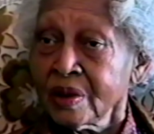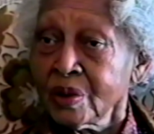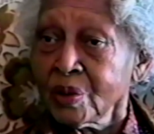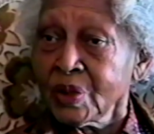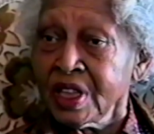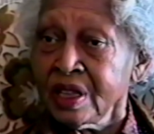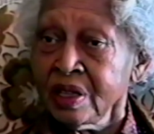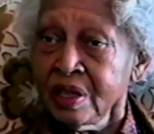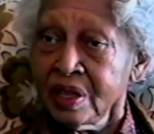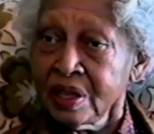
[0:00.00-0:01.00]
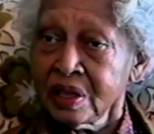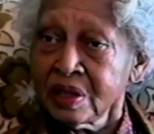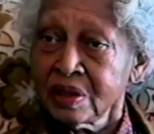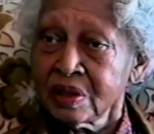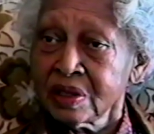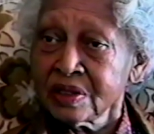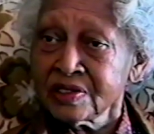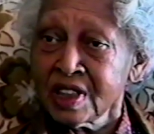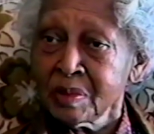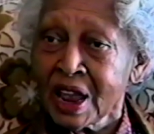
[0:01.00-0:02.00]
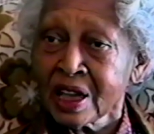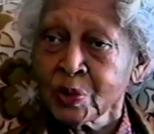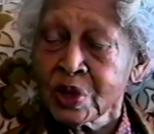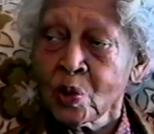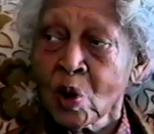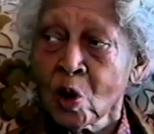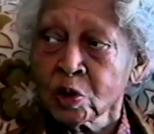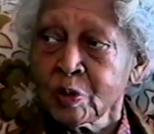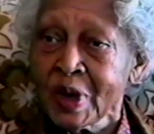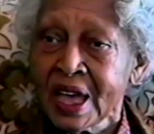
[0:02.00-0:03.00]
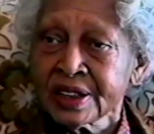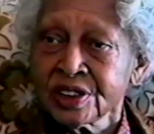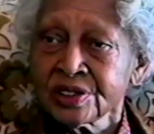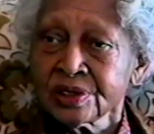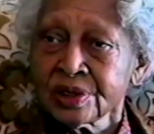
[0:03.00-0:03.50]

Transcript: we seemed like we walked back to